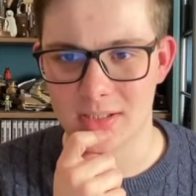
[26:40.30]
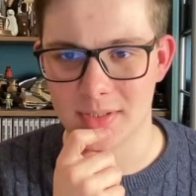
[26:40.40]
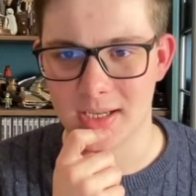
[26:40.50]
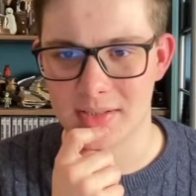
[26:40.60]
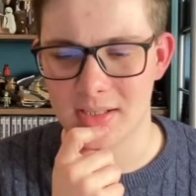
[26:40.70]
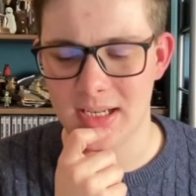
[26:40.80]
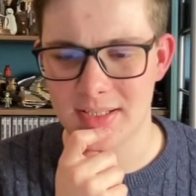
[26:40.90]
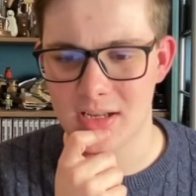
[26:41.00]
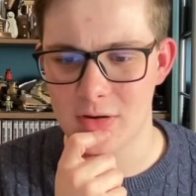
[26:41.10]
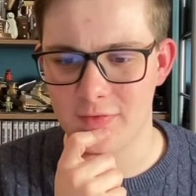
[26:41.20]
at something else. So
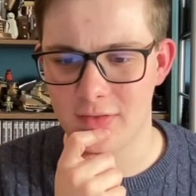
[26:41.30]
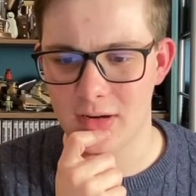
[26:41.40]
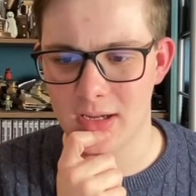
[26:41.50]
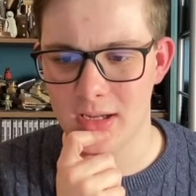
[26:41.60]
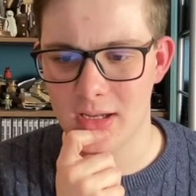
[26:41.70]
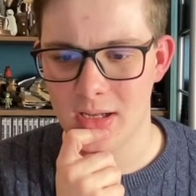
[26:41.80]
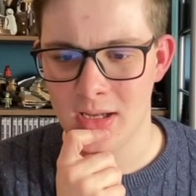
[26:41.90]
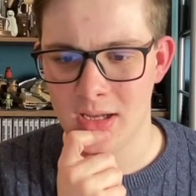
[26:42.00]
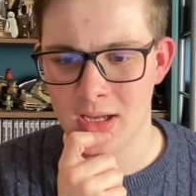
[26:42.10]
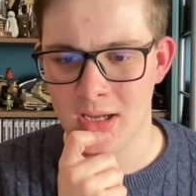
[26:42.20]
let's go for a
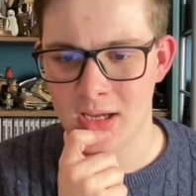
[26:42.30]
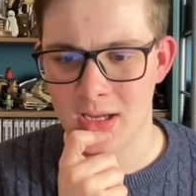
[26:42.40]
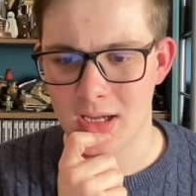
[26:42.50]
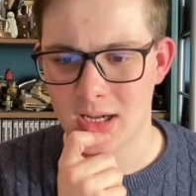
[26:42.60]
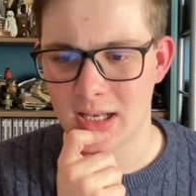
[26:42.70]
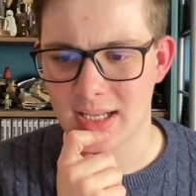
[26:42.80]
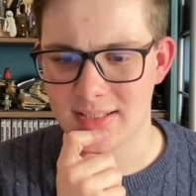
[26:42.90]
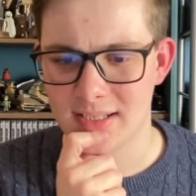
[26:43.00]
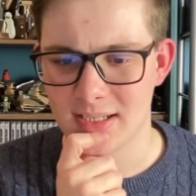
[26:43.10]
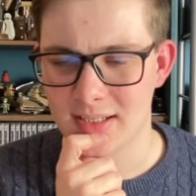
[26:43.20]
a
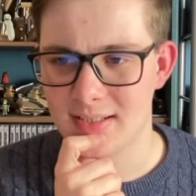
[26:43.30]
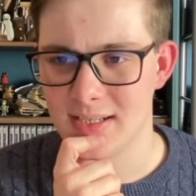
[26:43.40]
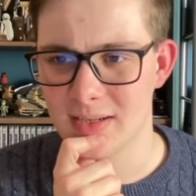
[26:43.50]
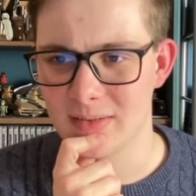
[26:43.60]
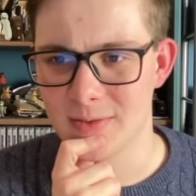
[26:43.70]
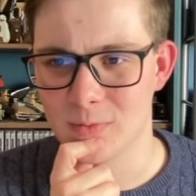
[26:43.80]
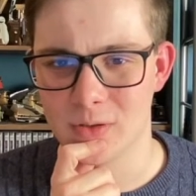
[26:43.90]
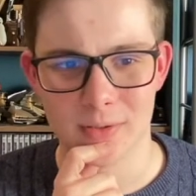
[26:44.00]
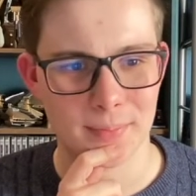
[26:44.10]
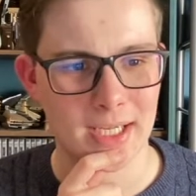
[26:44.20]
classic series
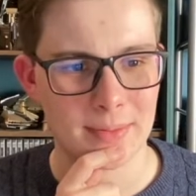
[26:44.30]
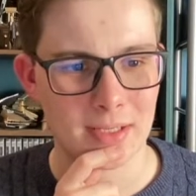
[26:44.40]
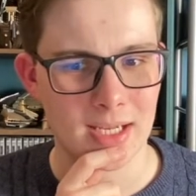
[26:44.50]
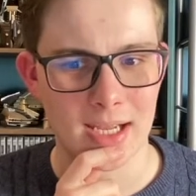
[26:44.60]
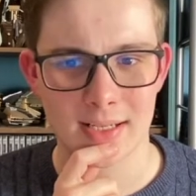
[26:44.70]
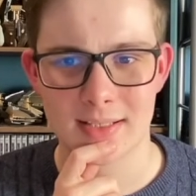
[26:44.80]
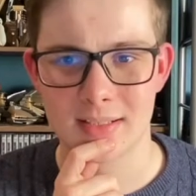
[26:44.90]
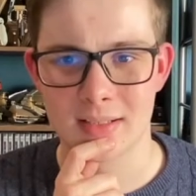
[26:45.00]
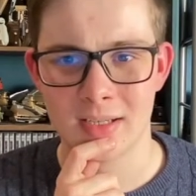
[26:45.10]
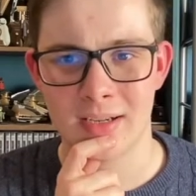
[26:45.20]
one maybe
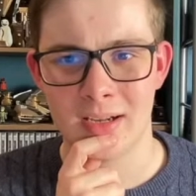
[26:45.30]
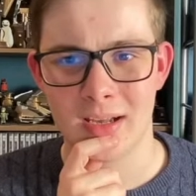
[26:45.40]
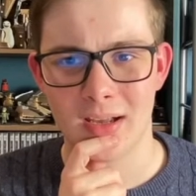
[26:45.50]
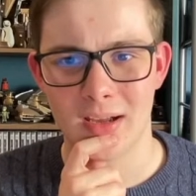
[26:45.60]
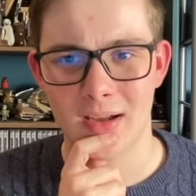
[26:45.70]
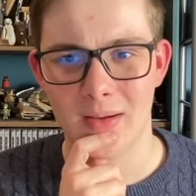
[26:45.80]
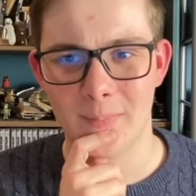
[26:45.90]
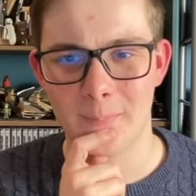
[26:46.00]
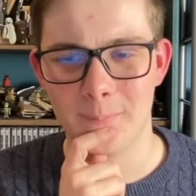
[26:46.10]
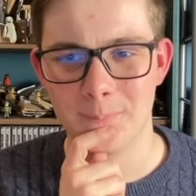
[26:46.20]
next.
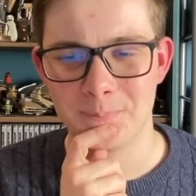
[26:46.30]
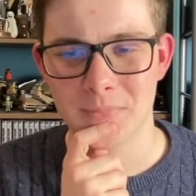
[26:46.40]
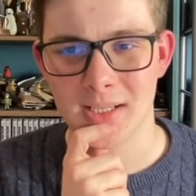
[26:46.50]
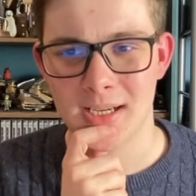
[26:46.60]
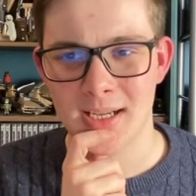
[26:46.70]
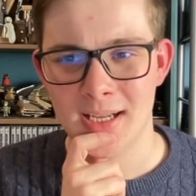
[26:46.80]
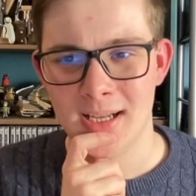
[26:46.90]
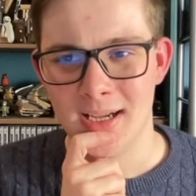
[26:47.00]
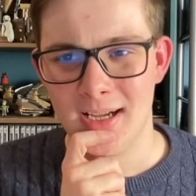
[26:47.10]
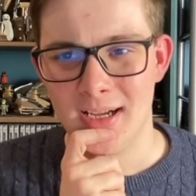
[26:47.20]
Um,
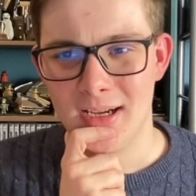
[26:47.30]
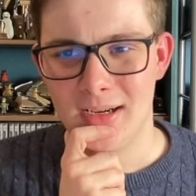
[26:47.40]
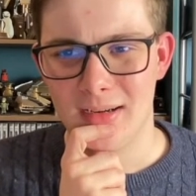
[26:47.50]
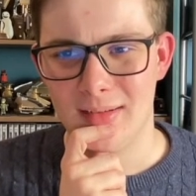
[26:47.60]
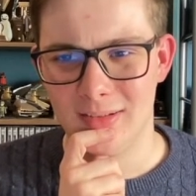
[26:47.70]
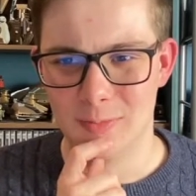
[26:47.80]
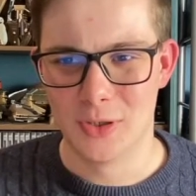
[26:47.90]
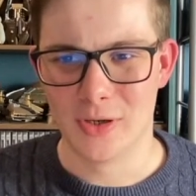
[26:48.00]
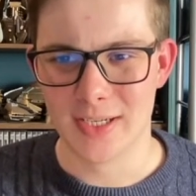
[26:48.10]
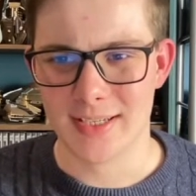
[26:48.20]
oh
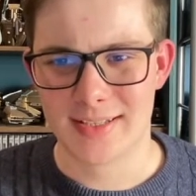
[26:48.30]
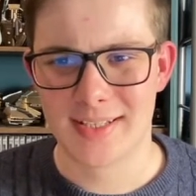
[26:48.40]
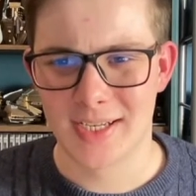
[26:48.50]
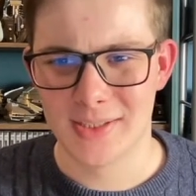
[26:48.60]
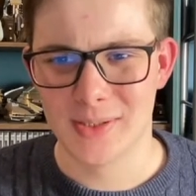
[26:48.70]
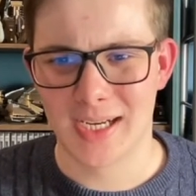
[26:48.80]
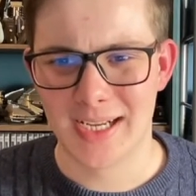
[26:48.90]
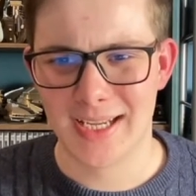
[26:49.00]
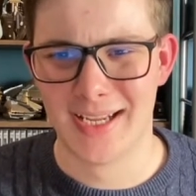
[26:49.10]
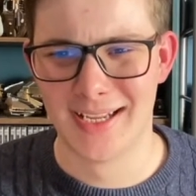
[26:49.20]
boy, so I